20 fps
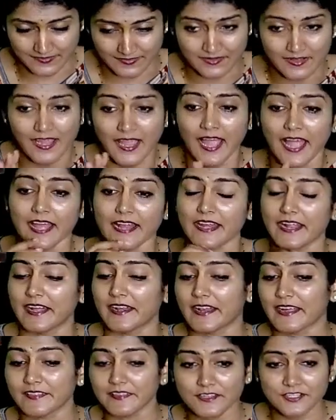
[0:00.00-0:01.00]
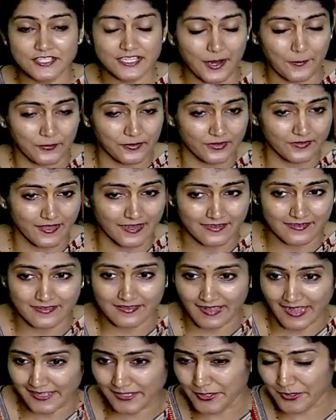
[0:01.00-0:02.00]
And another chapter that is
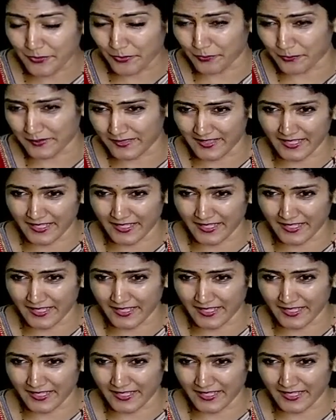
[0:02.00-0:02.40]
added over there,